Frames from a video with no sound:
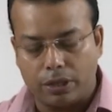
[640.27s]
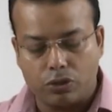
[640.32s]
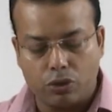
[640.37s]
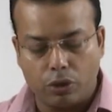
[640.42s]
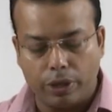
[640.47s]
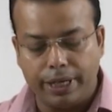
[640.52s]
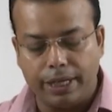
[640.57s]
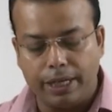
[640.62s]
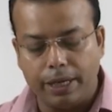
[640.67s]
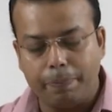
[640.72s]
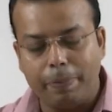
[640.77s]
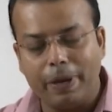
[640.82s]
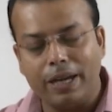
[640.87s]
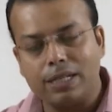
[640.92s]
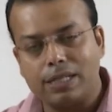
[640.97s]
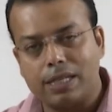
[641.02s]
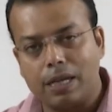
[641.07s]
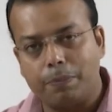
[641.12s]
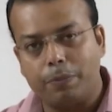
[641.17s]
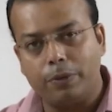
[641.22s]
So, it
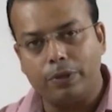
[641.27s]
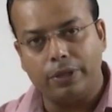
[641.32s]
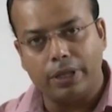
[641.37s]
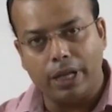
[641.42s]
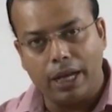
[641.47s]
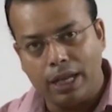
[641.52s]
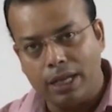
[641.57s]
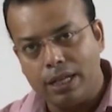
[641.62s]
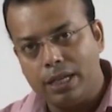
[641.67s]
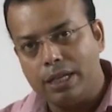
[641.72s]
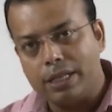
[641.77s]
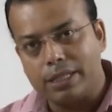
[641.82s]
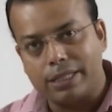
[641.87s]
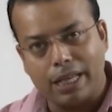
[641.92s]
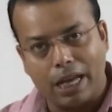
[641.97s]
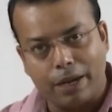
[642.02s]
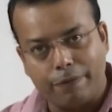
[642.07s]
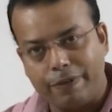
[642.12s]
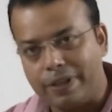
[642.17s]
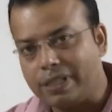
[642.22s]
depends upon the
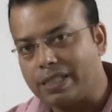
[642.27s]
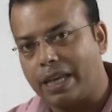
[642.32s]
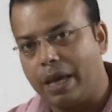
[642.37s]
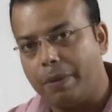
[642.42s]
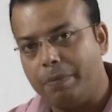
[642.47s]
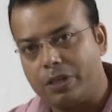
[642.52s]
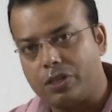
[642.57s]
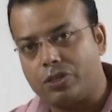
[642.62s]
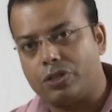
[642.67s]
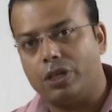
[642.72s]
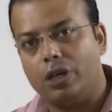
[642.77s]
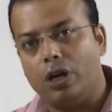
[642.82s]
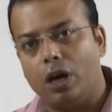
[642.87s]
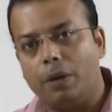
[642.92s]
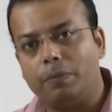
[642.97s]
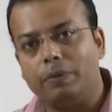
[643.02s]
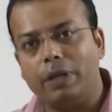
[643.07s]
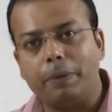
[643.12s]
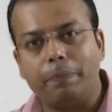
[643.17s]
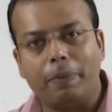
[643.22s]
surface chemistry
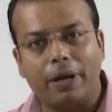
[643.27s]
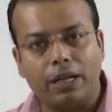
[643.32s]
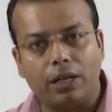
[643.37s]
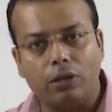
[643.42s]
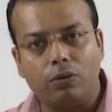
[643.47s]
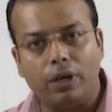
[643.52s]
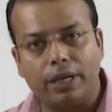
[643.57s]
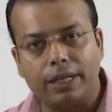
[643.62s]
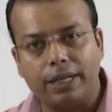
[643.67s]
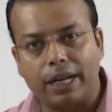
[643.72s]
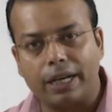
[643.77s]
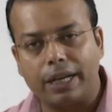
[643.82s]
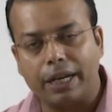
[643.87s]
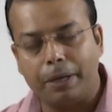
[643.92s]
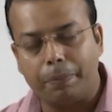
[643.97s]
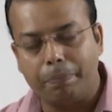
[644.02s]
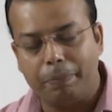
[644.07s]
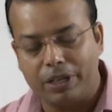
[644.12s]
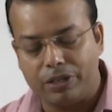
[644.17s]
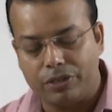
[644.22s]
of that particular
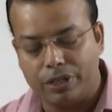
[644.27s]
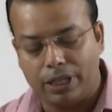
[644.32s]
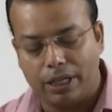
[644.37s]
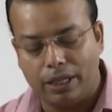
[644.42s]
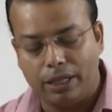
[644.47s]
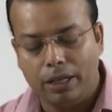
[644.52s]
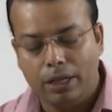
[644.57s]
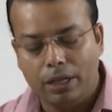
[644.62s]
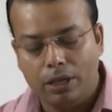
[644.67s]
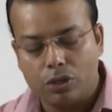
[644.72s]
target material.